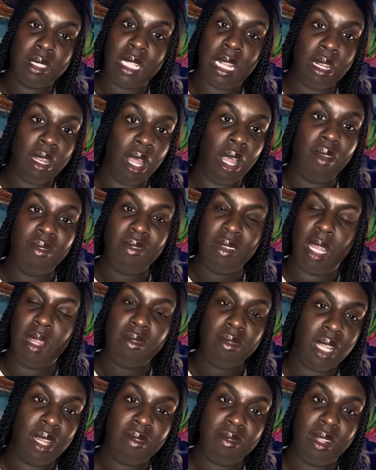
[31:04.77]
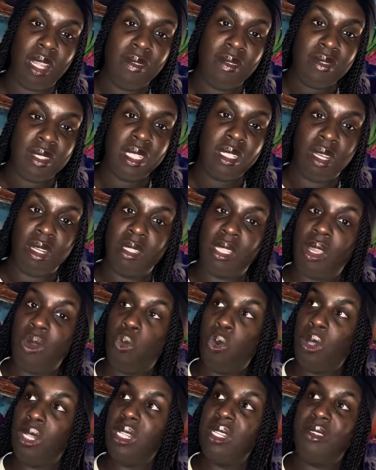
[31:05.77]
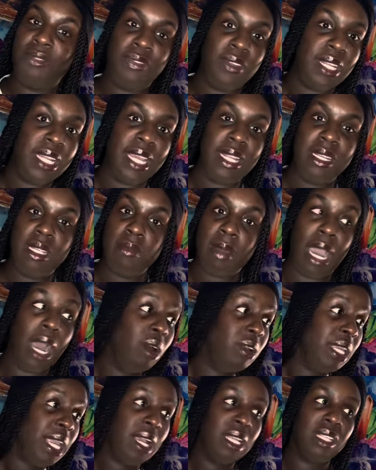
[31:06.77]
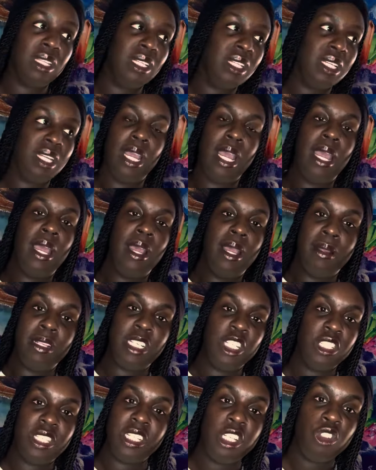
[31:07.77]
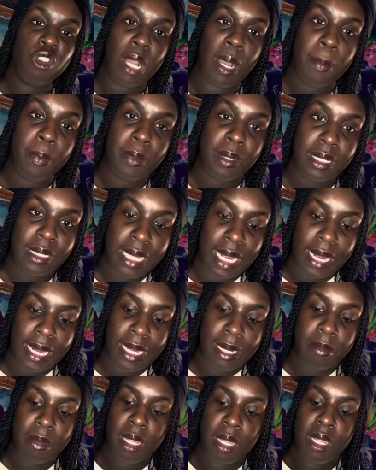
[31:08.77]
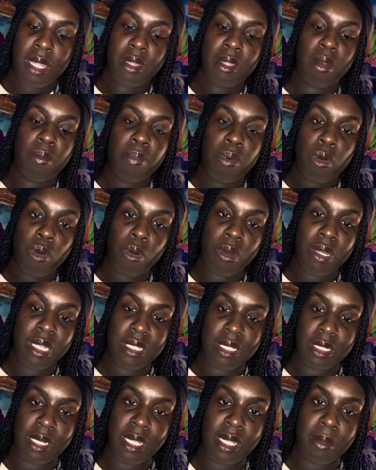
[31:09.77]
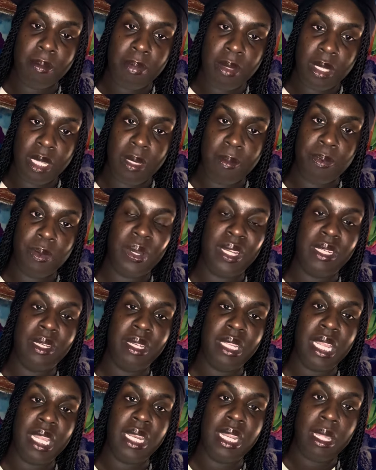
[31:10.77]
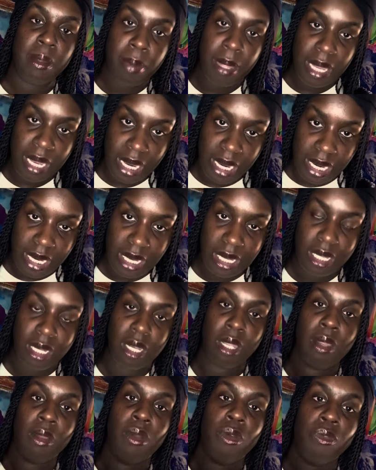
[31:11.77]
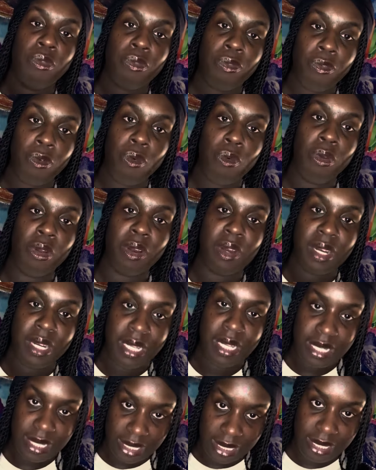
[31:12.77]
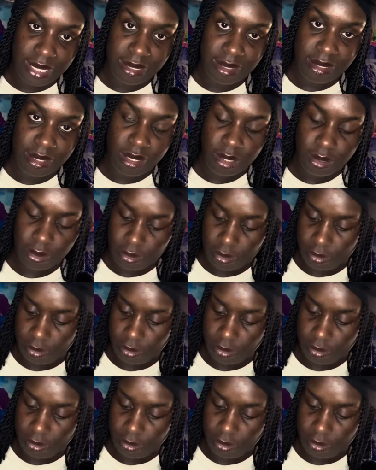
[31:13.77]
They love to cook. They're willing to feed anybody. Oh, yeah, they're just at a drop of a dime, they're poisoning people and they're getting paid for it.